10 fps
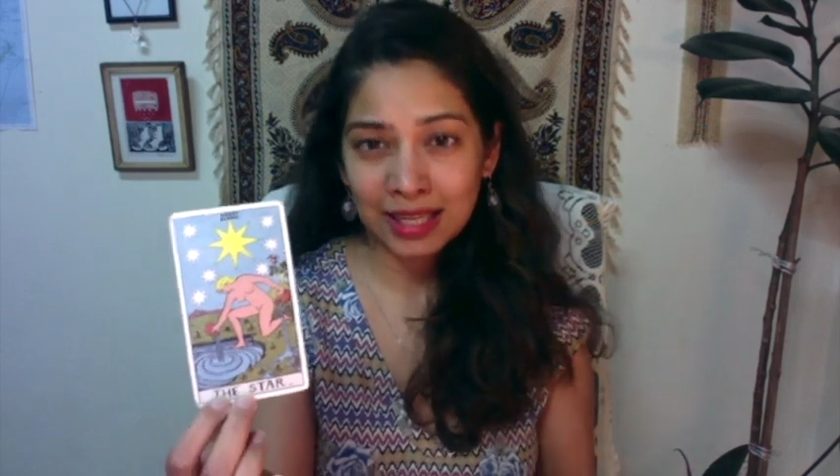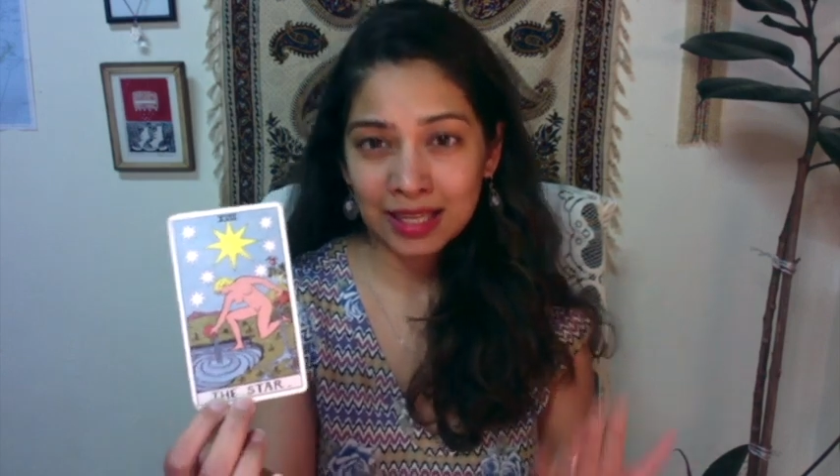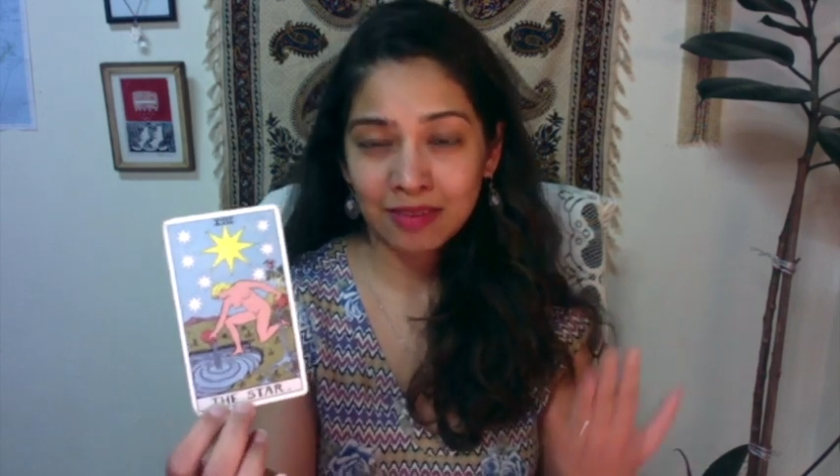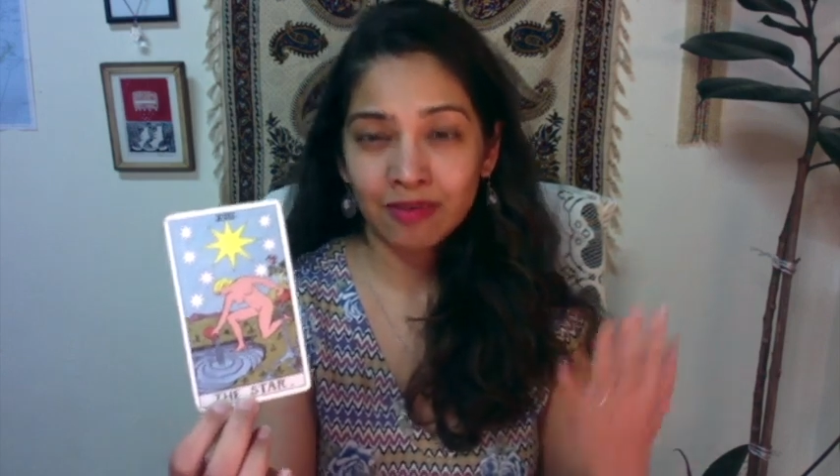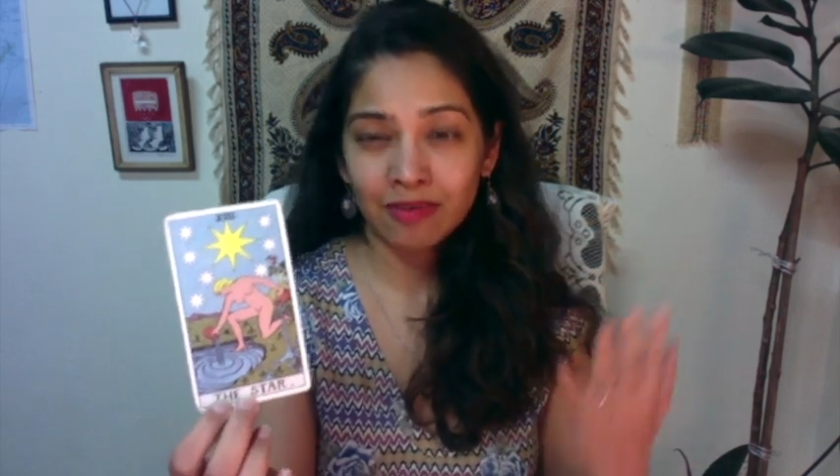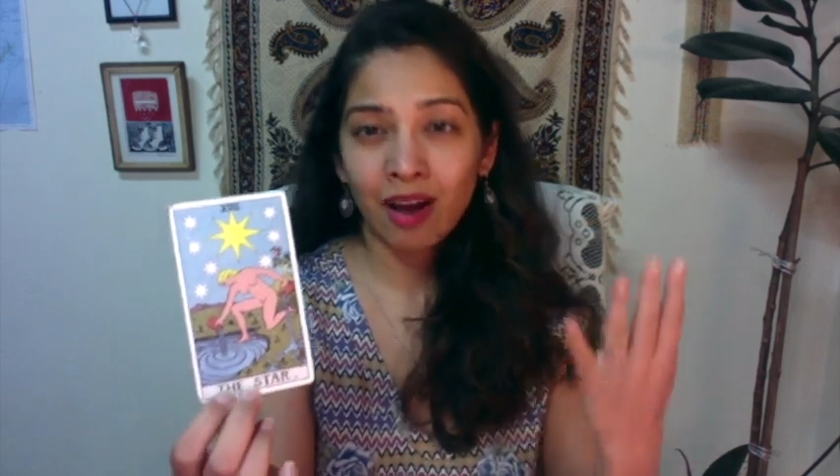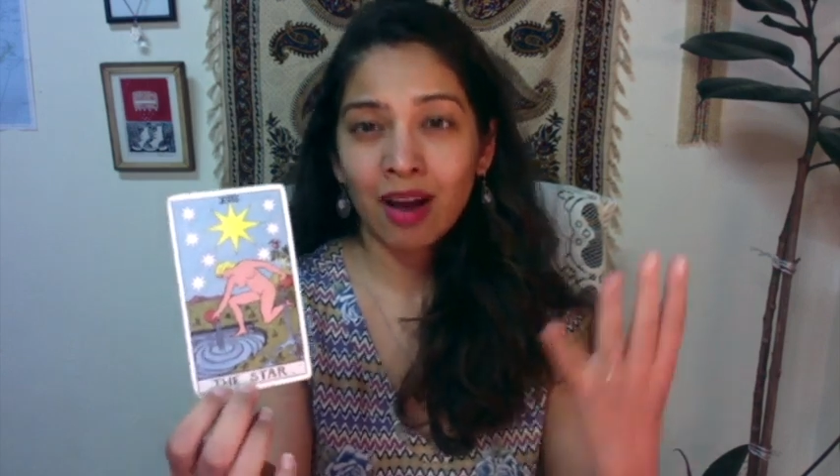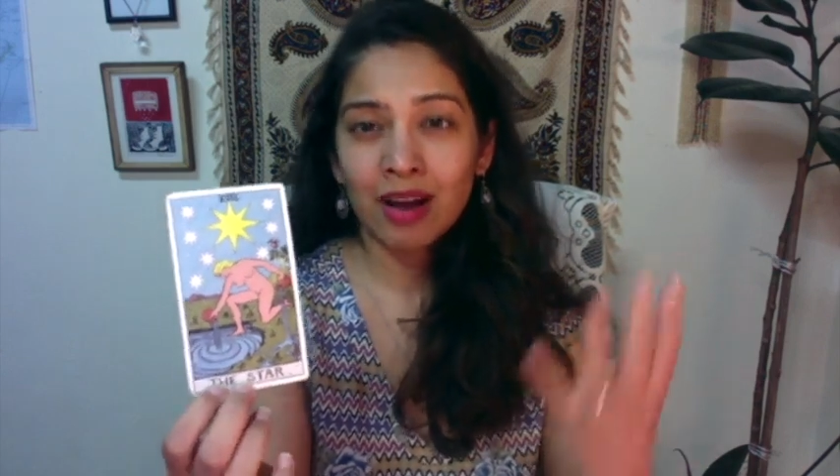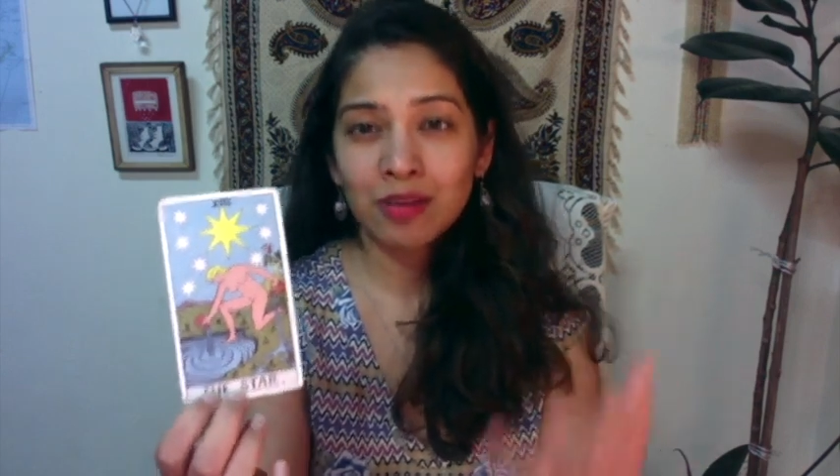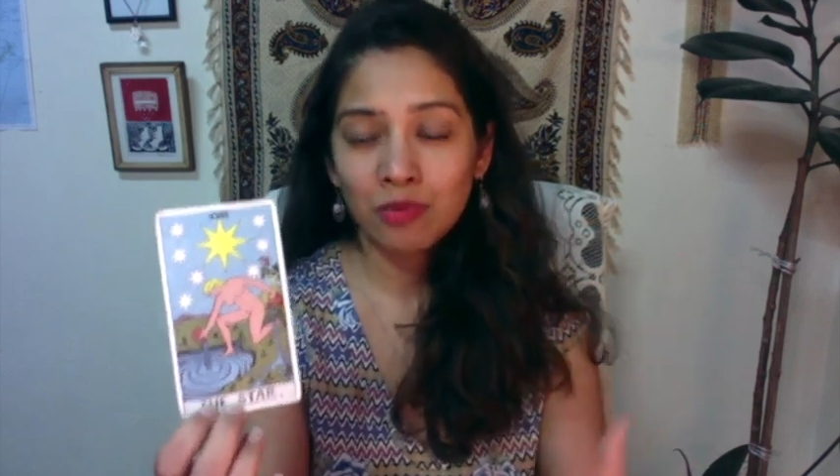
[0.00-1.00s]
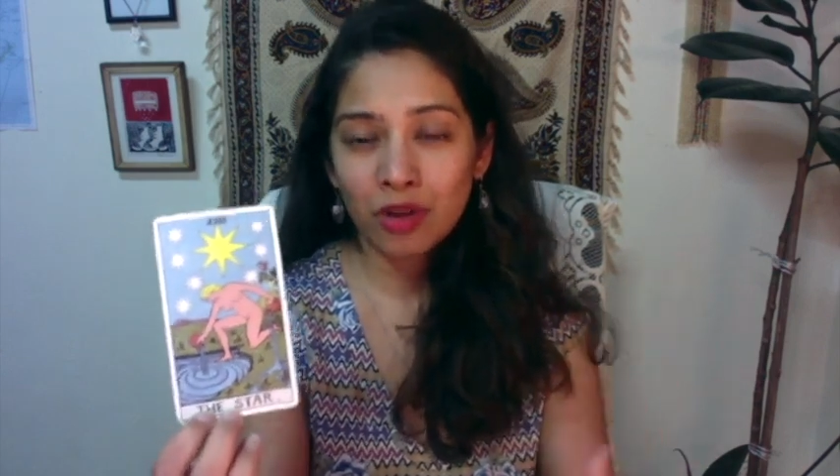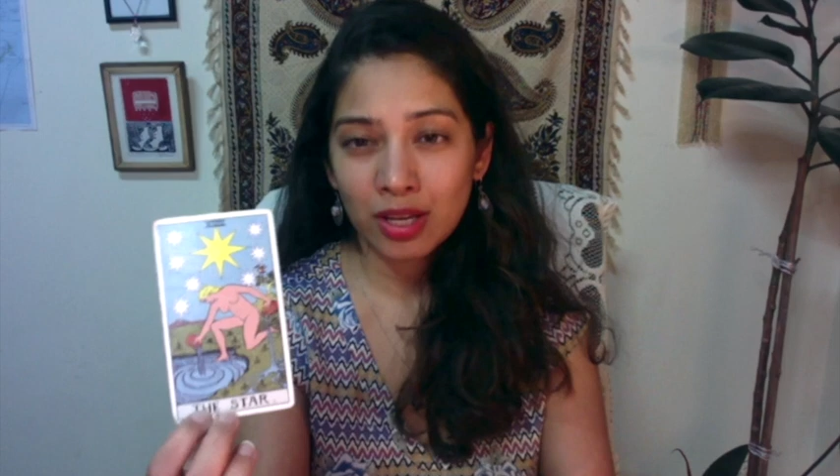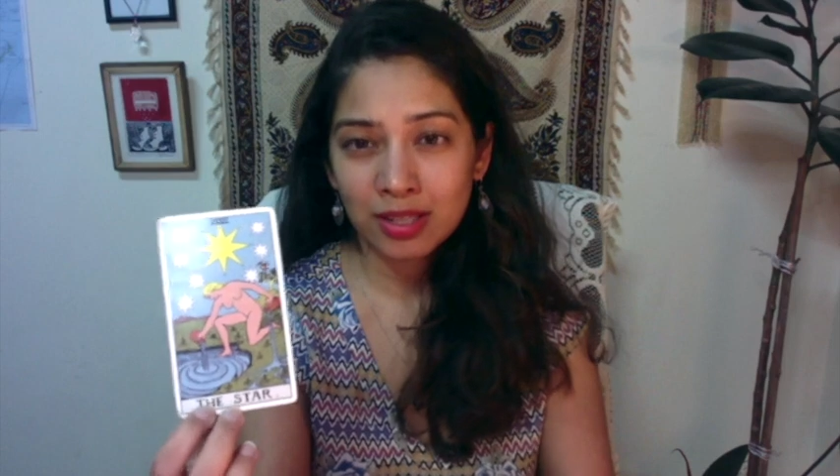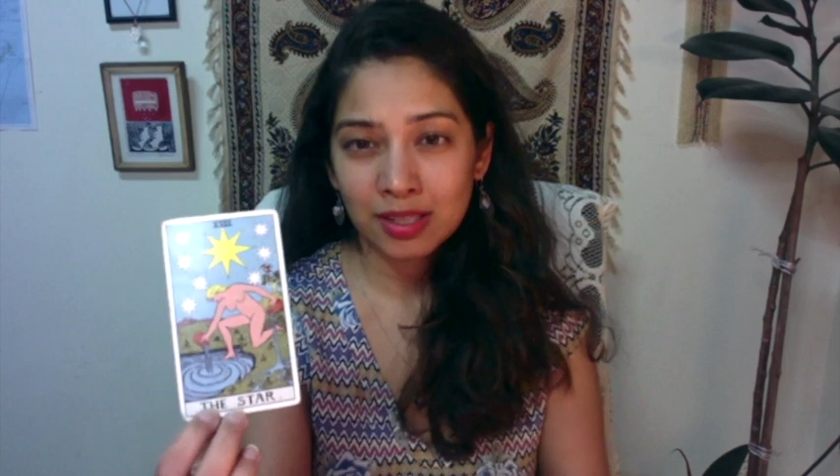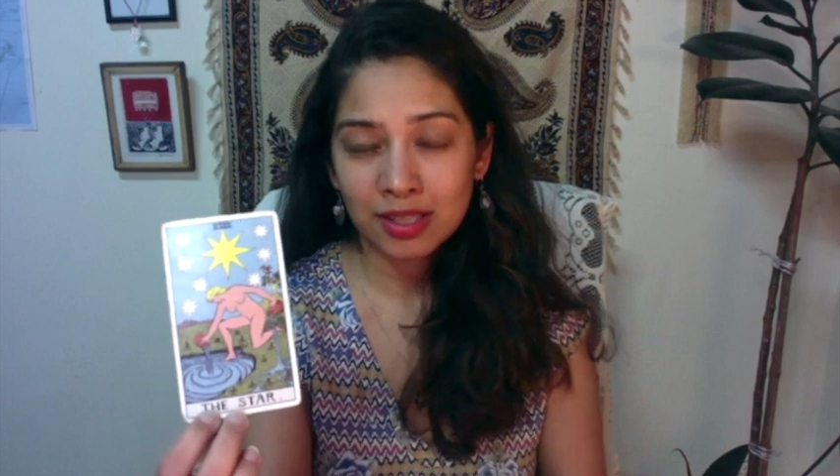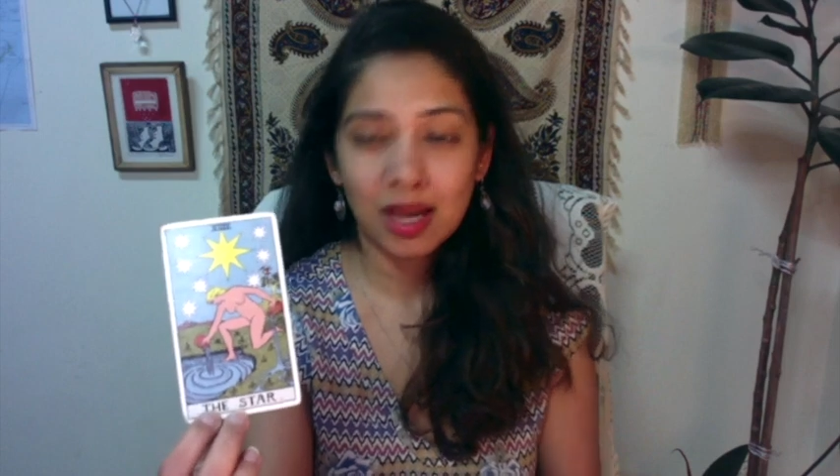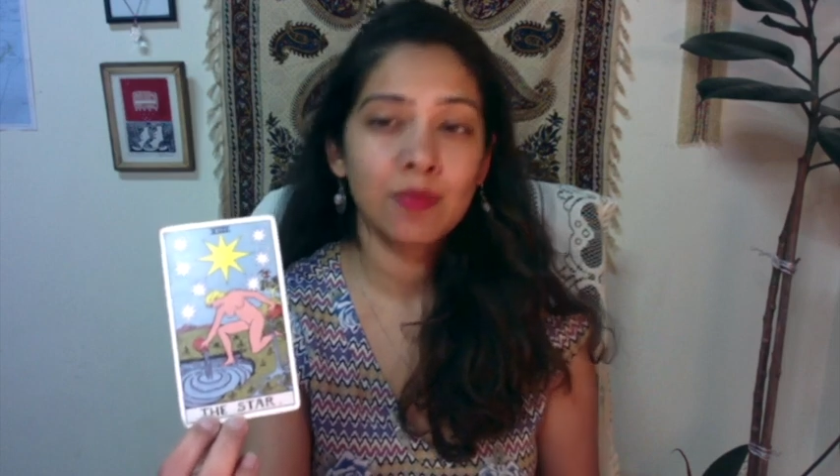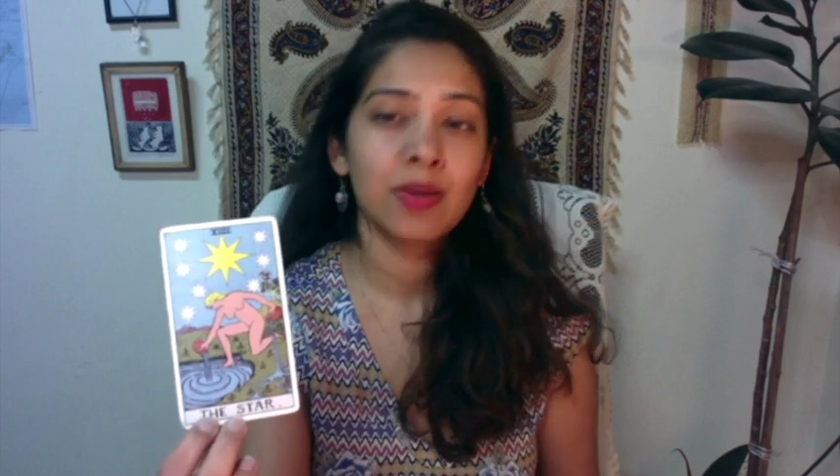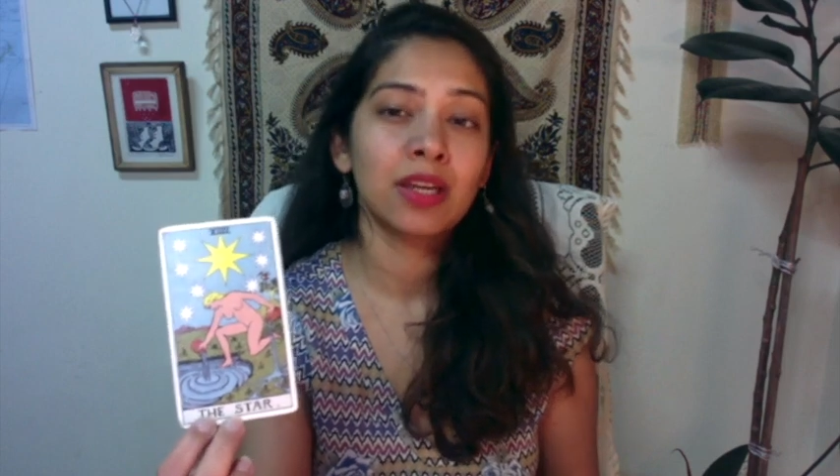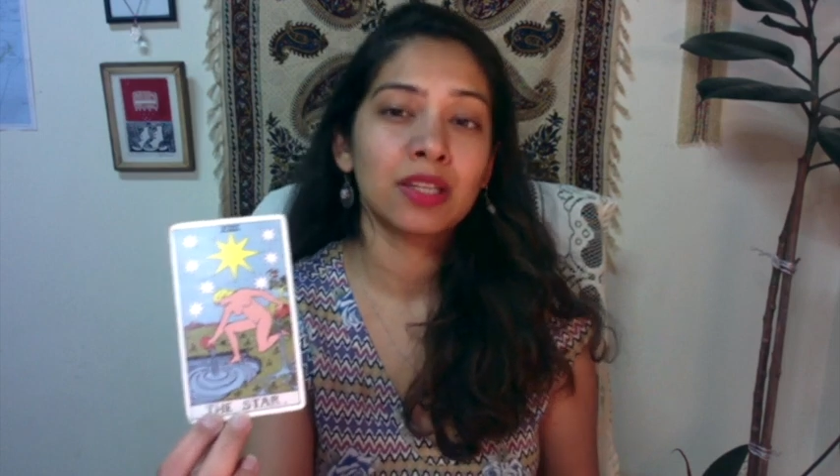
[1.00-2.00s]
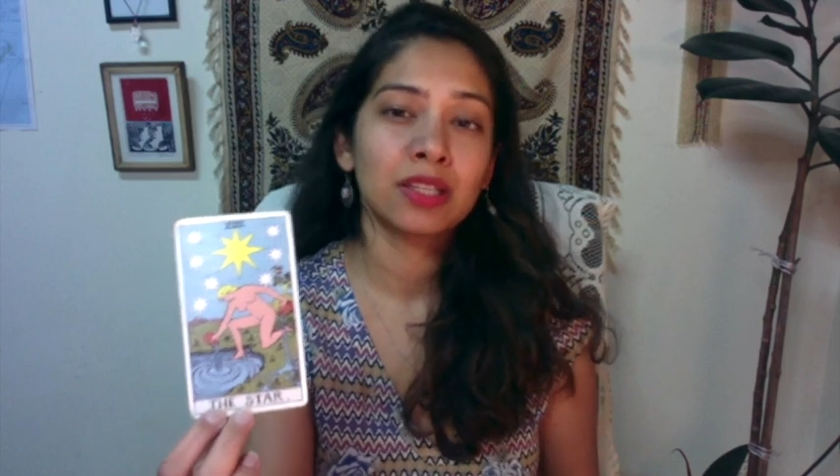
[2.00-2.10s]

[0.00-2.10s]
divine presence coming in